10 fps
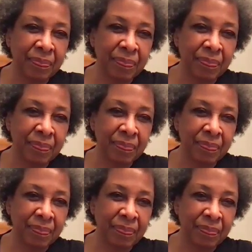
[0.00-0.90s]

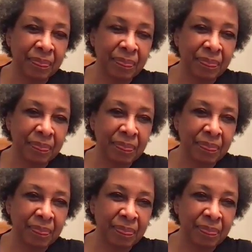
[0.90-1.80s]

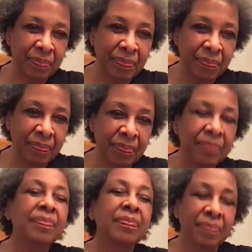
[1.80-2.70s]

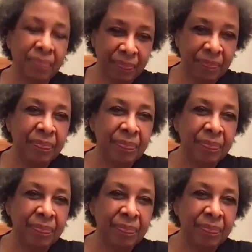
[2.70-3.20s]
The person shown says nothing.